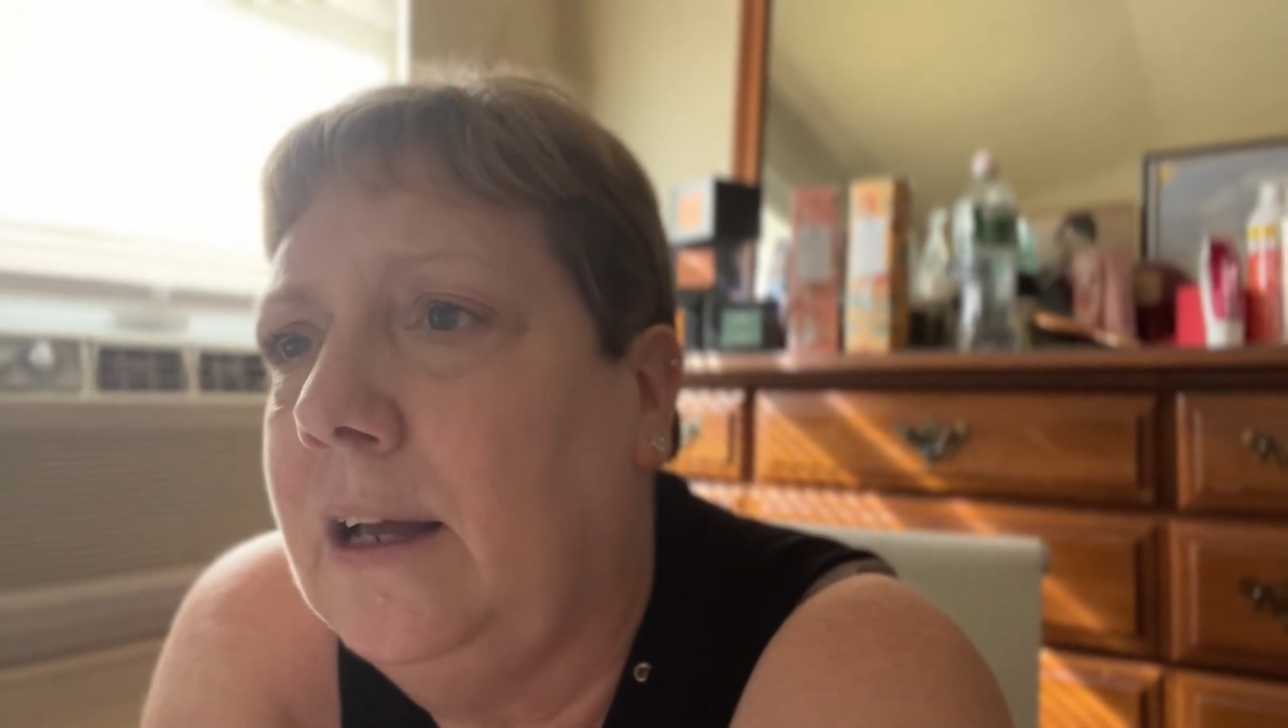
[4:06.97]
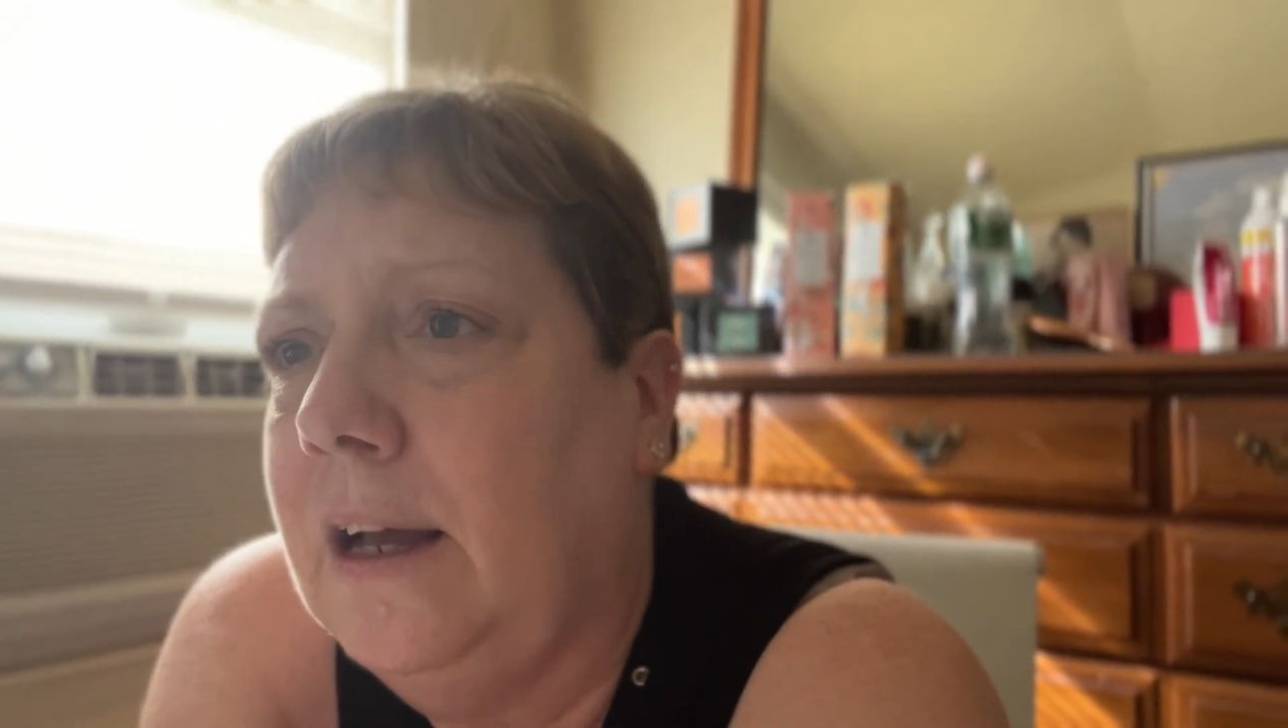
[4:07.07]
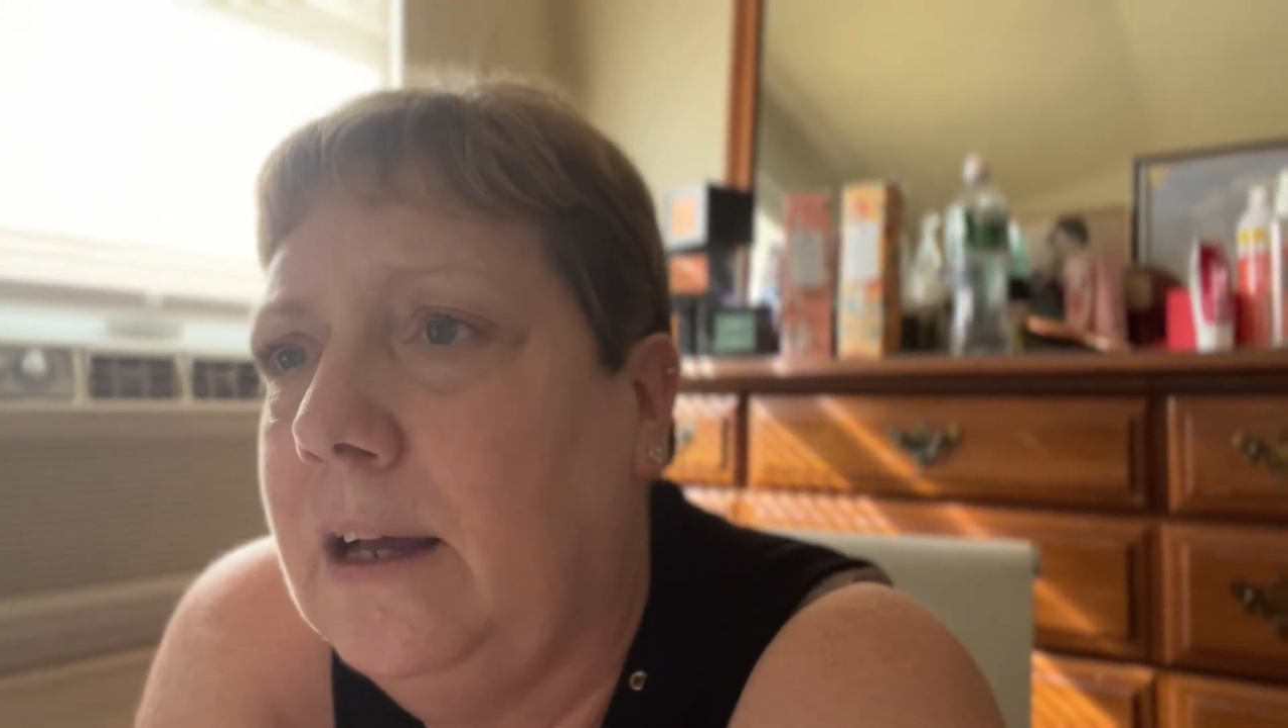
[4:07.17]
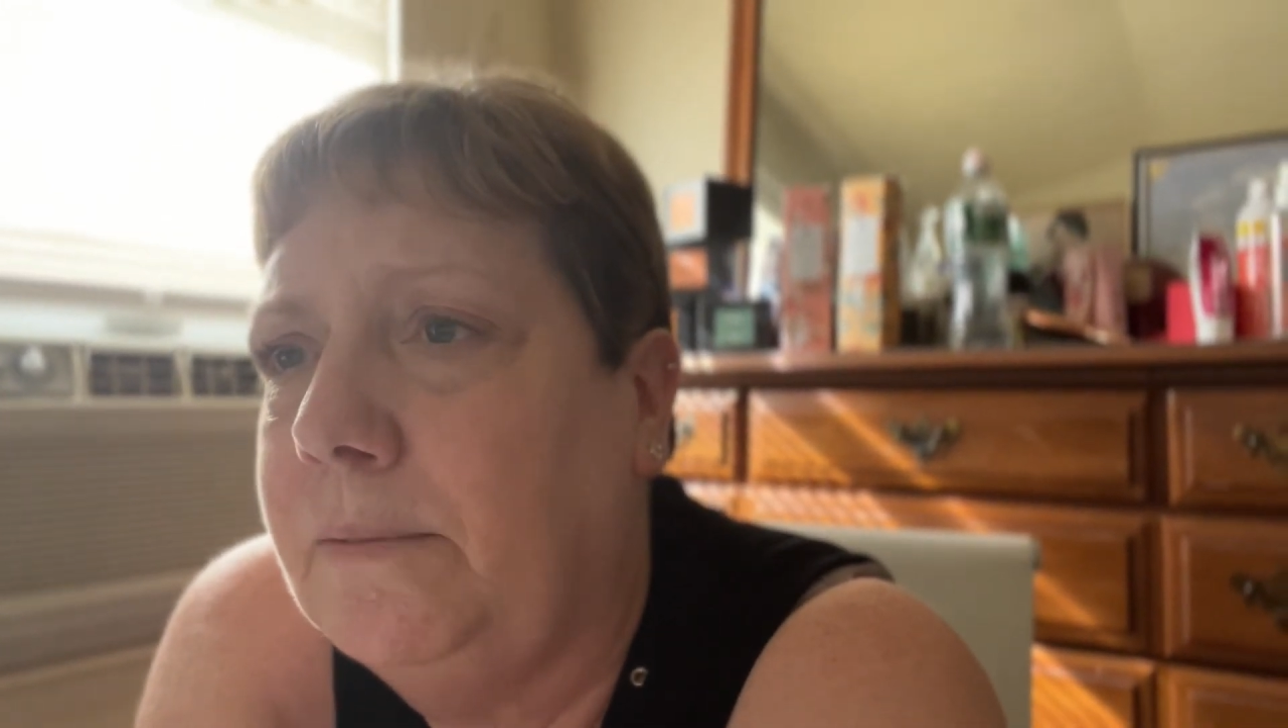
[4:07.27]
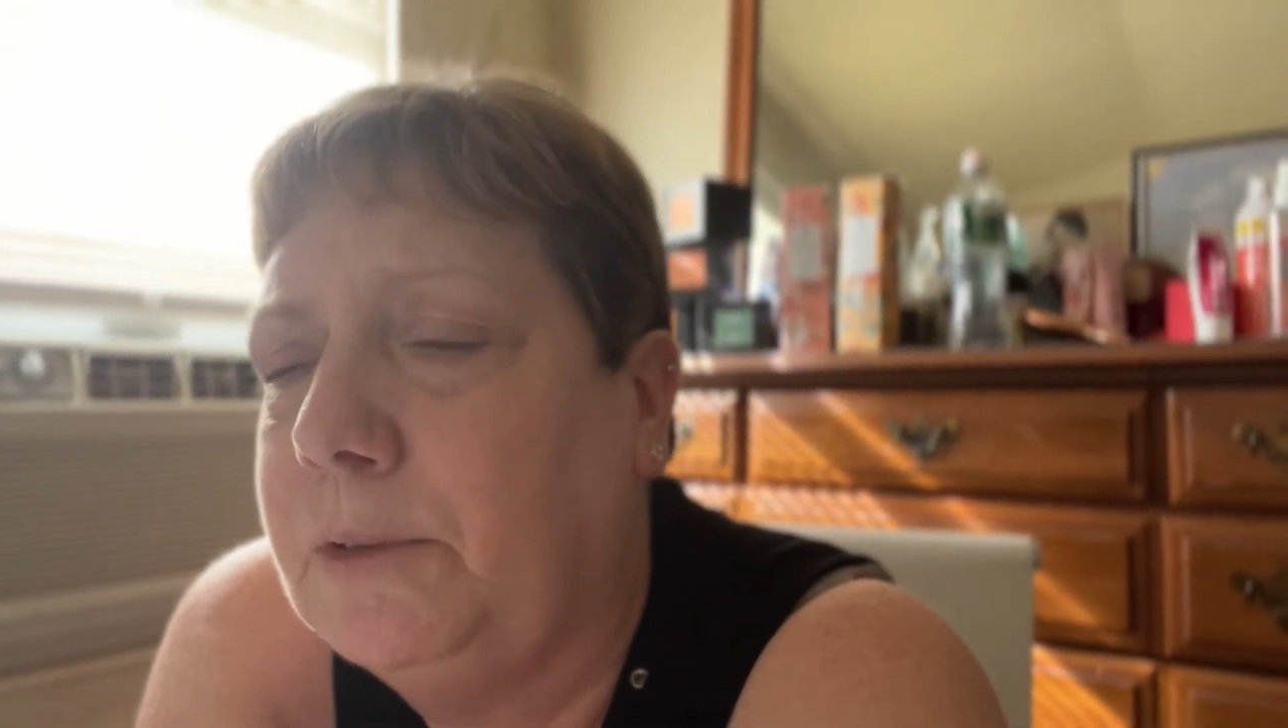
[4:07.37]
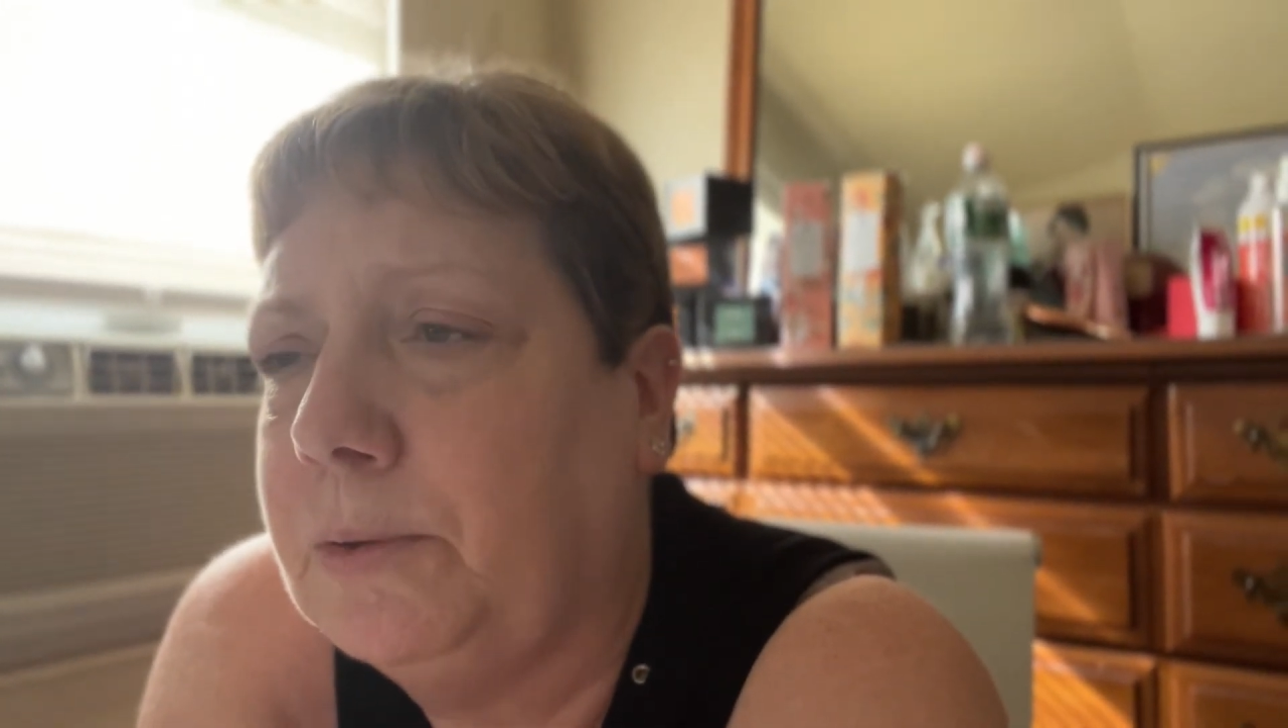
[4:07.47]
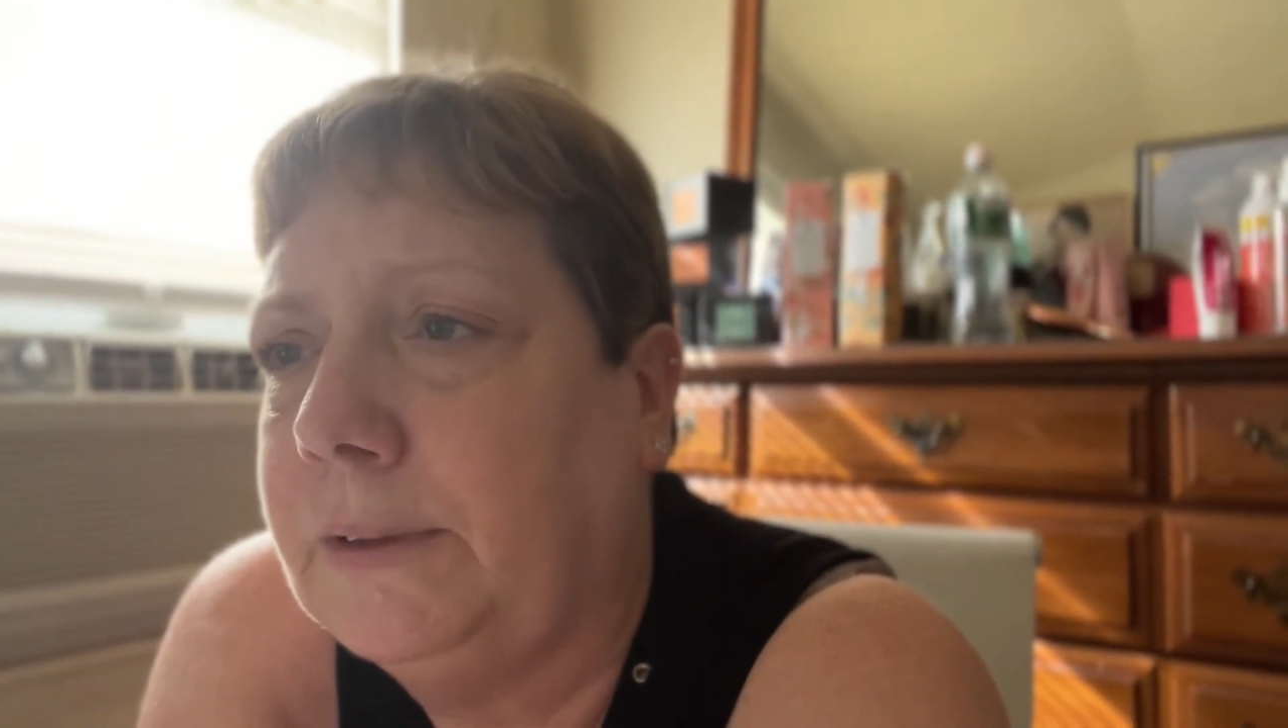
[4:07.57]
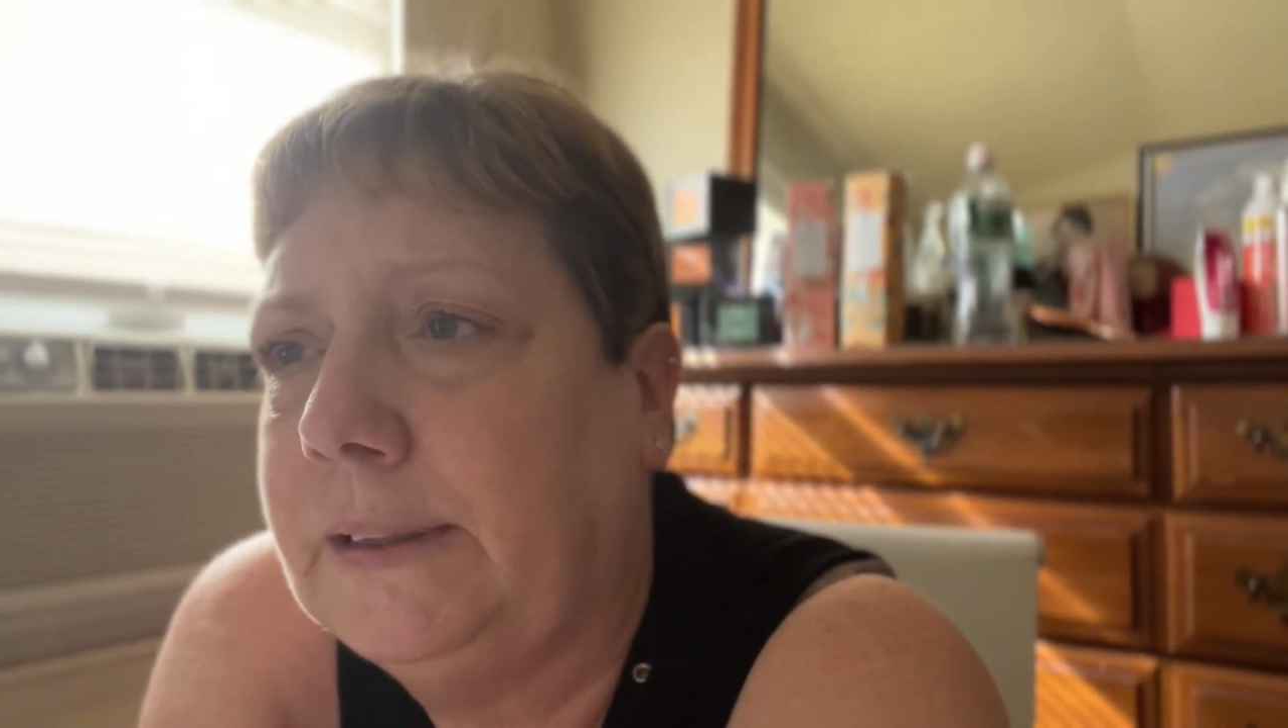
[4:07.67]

Um, towards